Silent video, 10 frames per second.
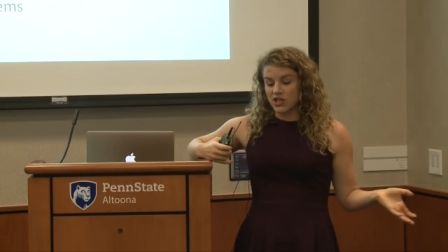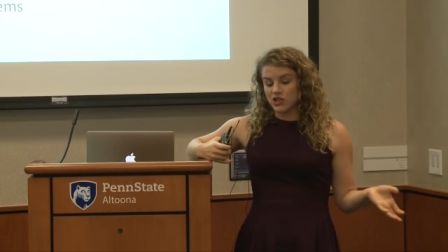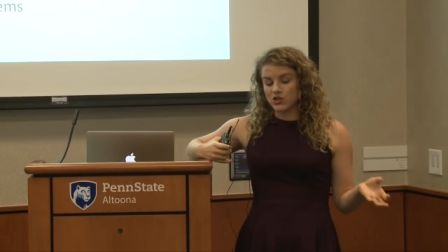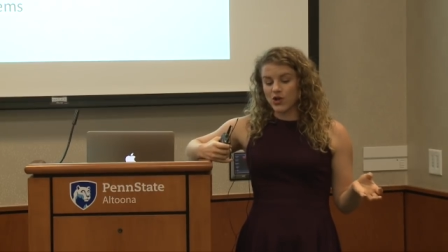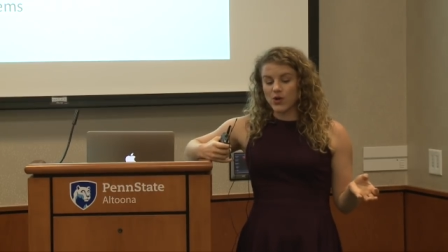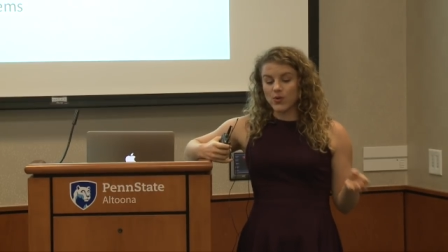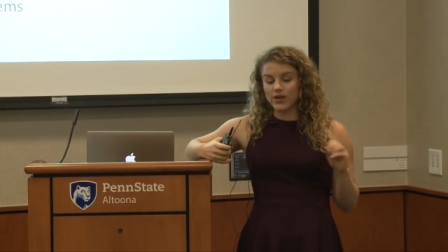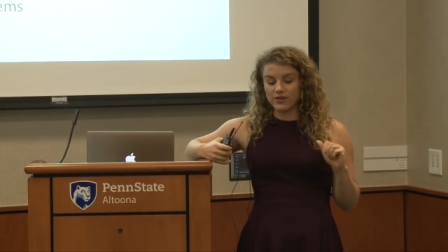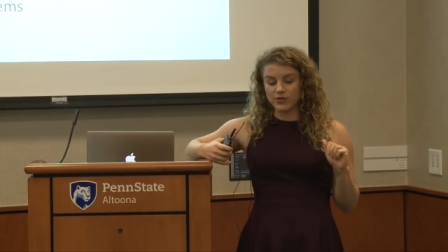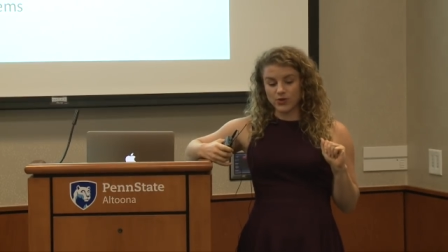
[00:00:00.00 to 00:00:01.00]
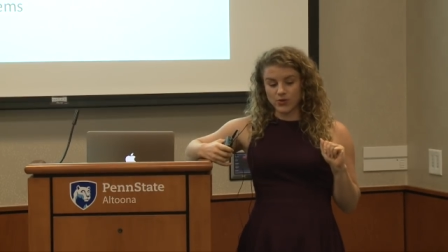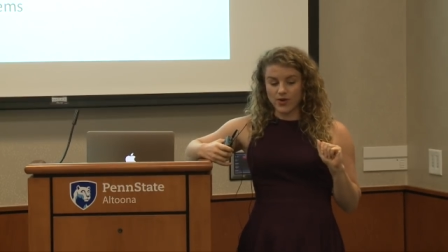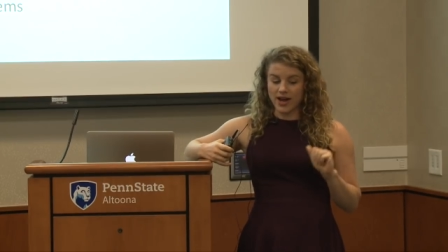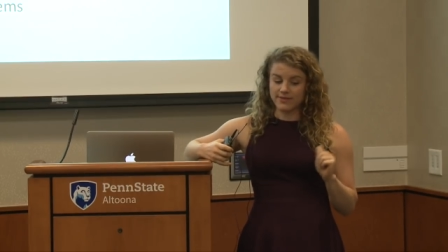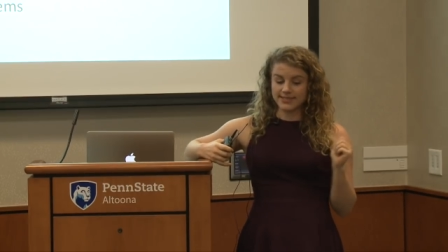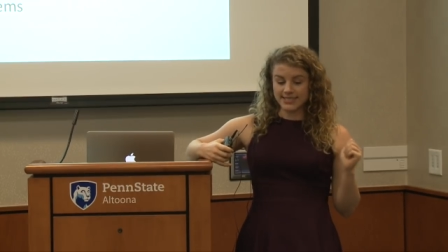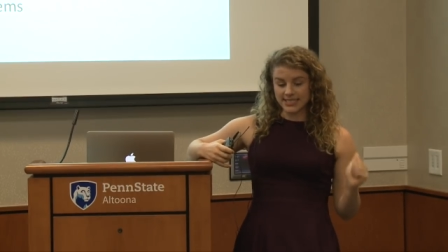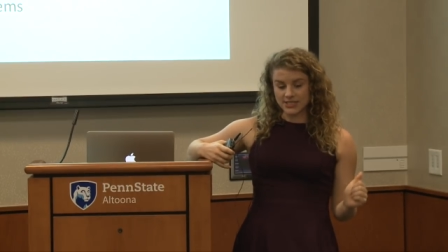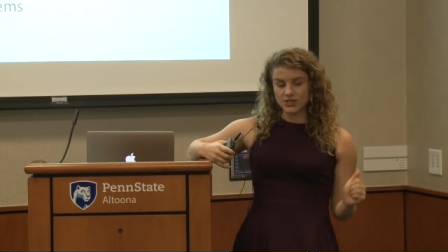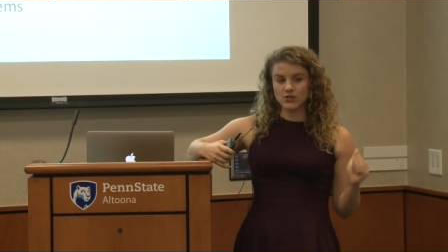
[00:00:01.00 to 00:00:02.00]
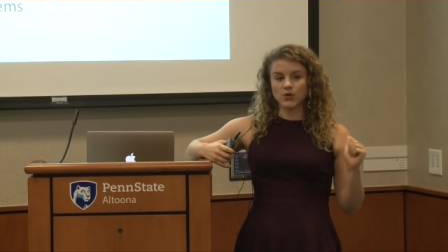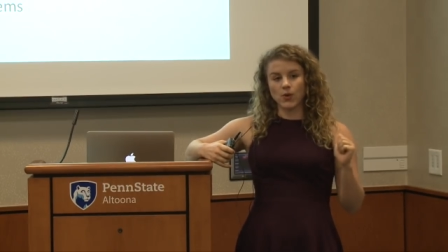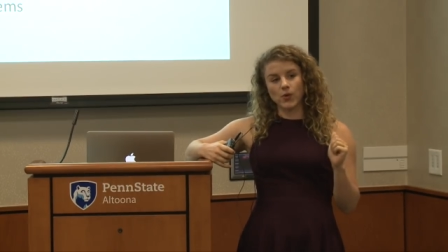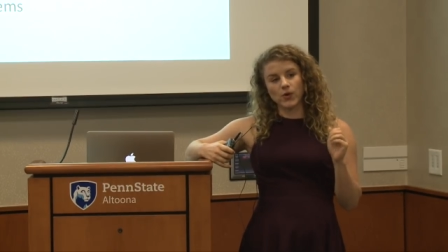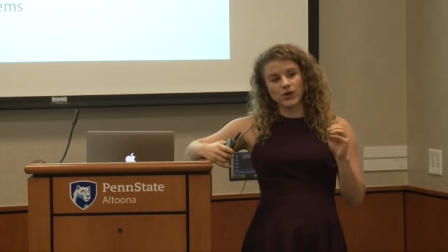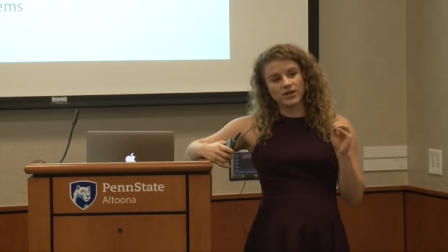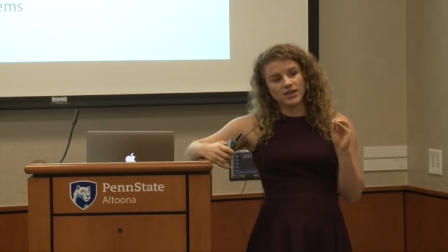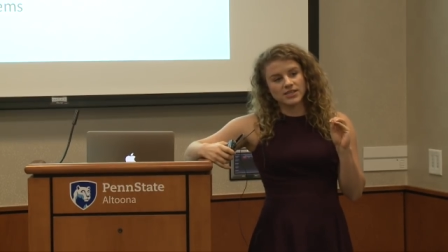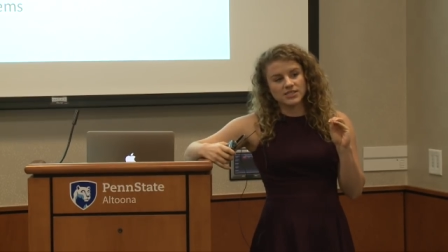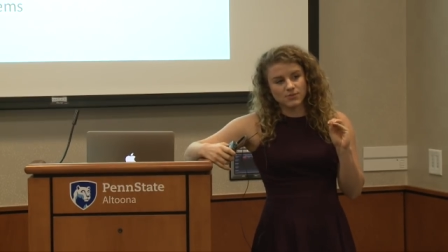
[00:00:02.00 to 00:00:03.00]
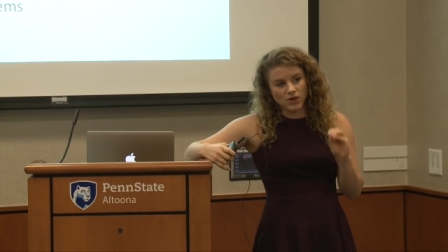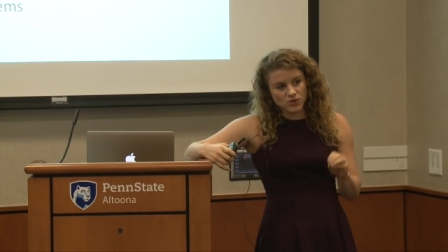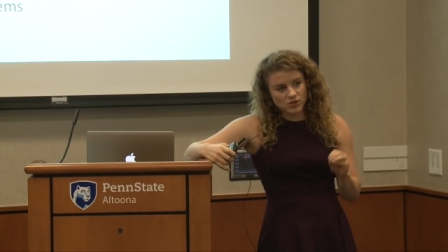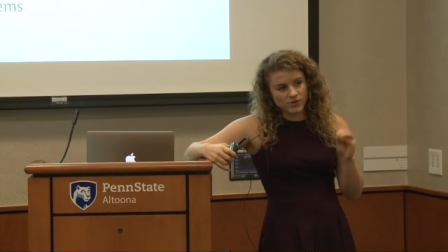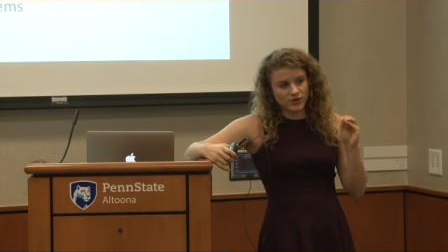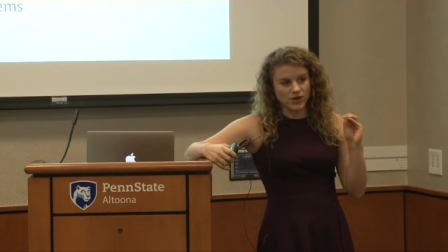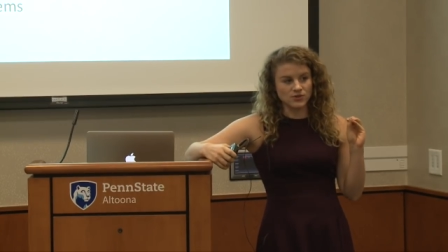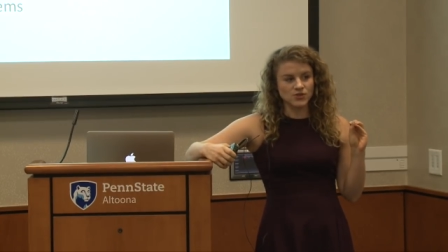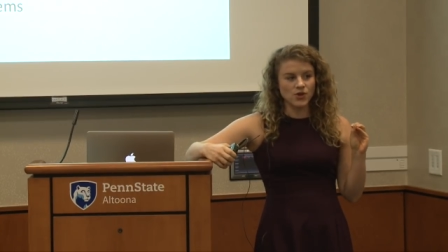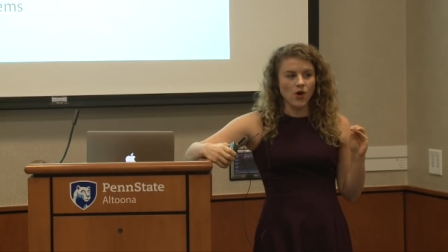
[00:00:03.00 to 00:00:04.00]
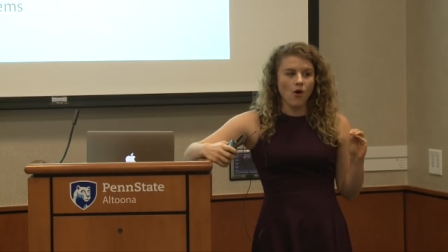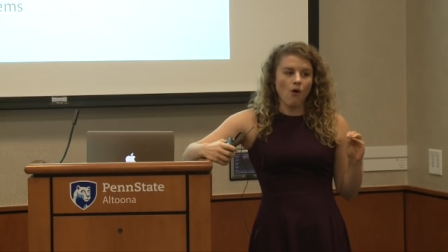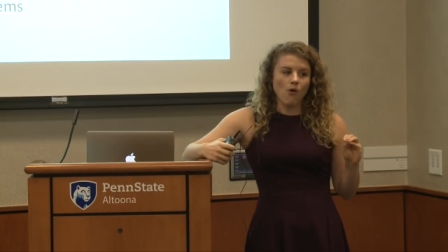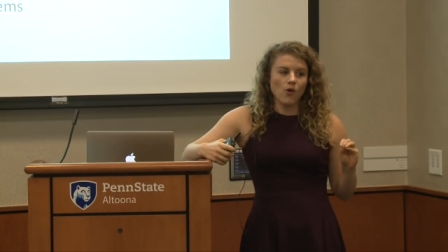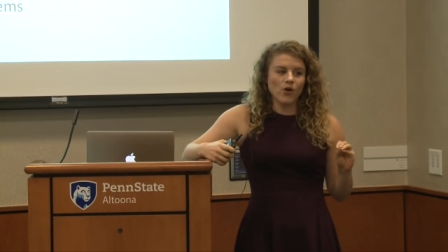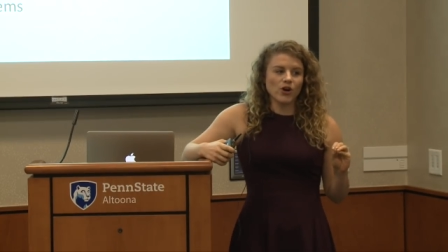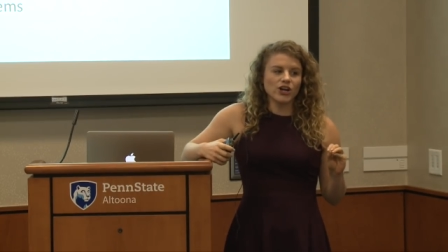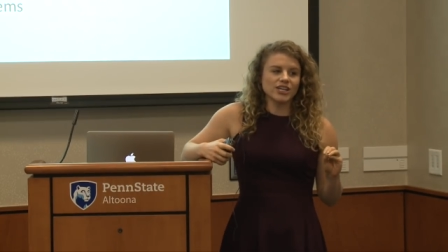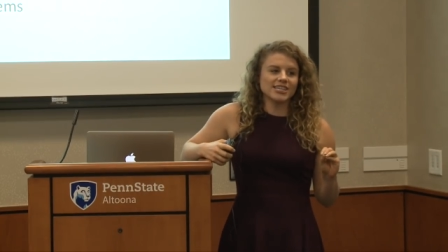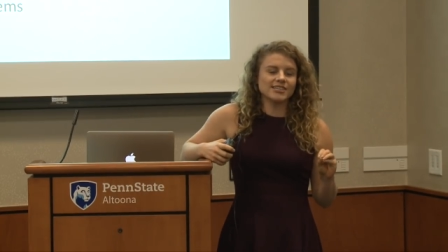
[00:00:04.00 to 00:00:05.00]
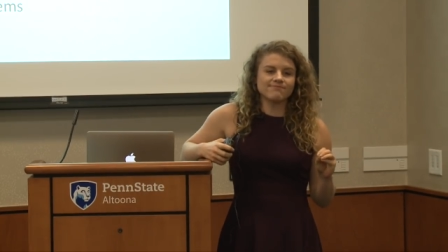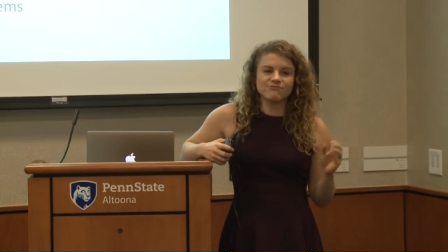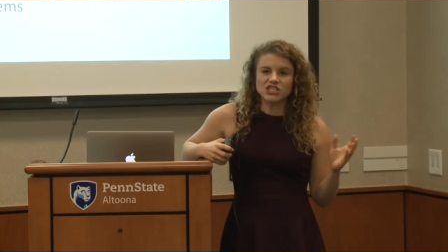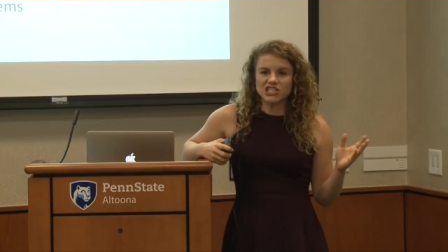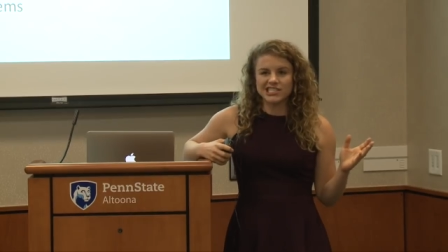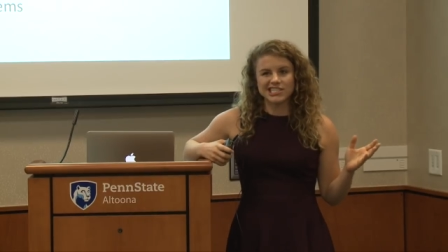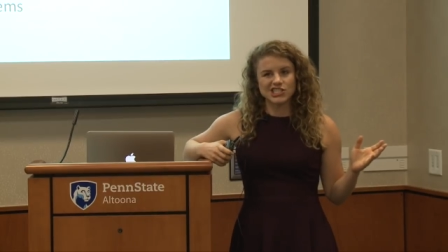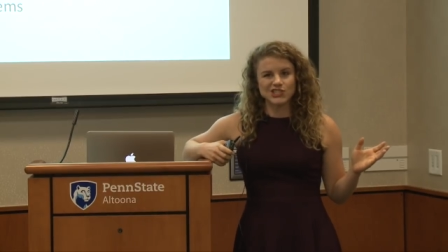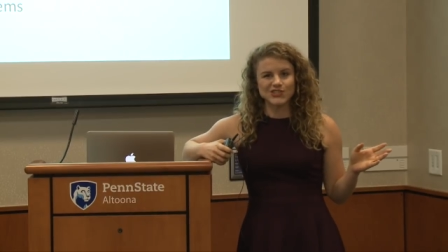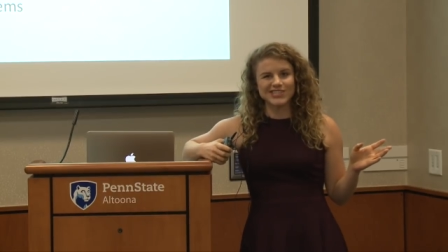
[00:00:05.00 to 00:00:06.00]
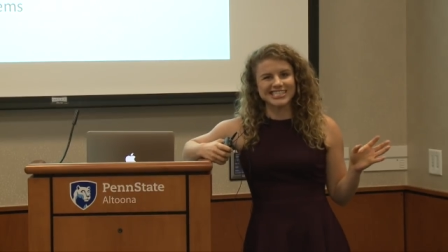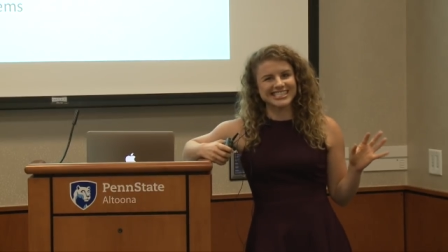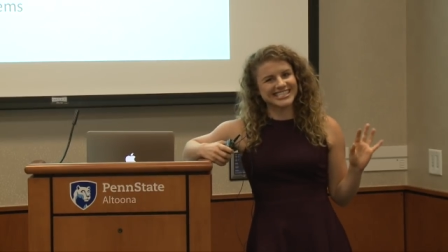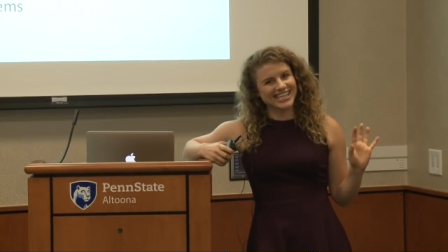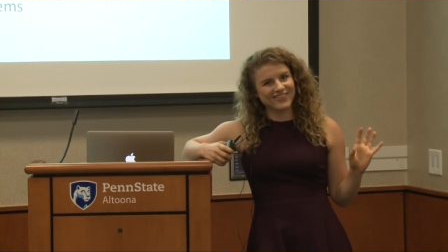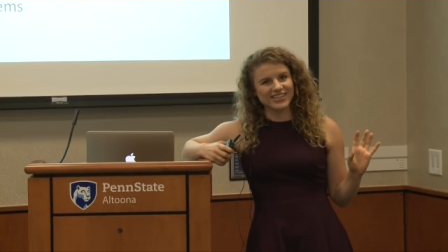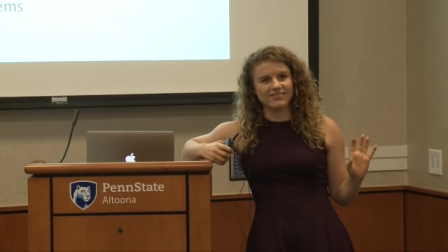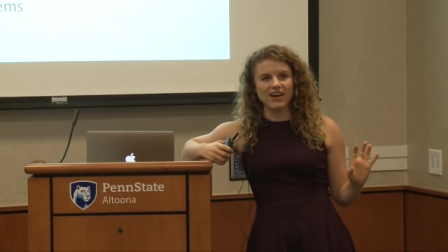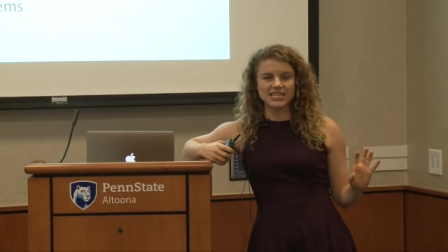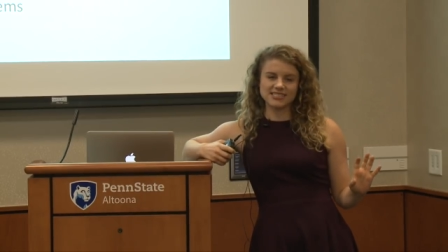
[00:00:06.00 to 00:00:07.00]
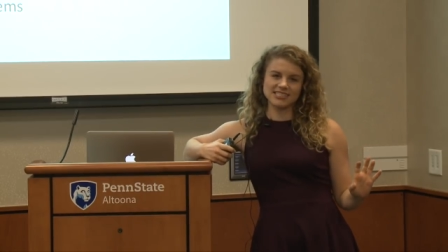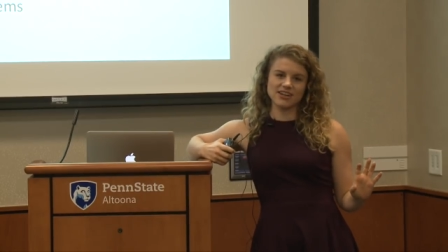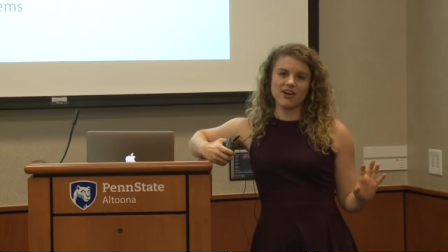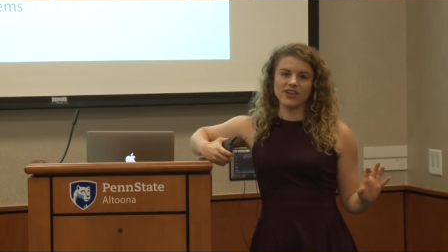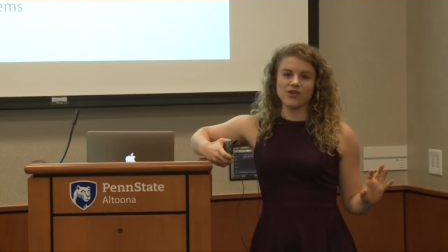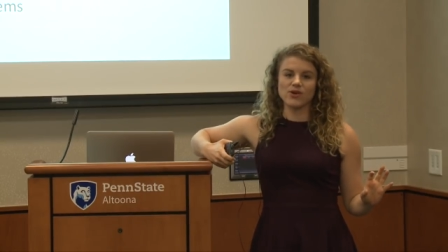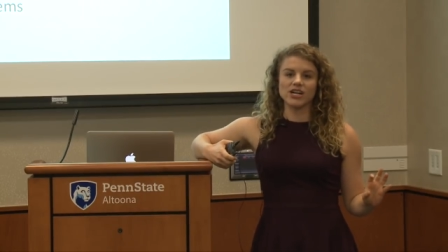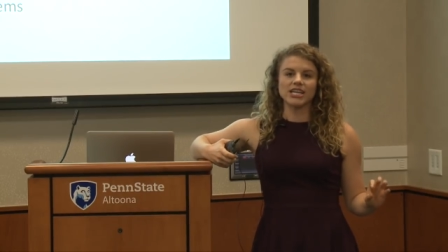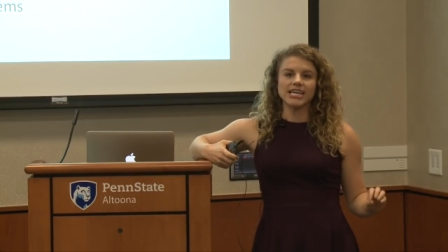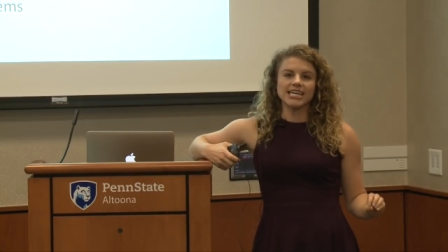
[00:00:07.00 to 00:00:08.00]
So if you have cysts or small tumor growths or just tissue that's not really functioning all that well,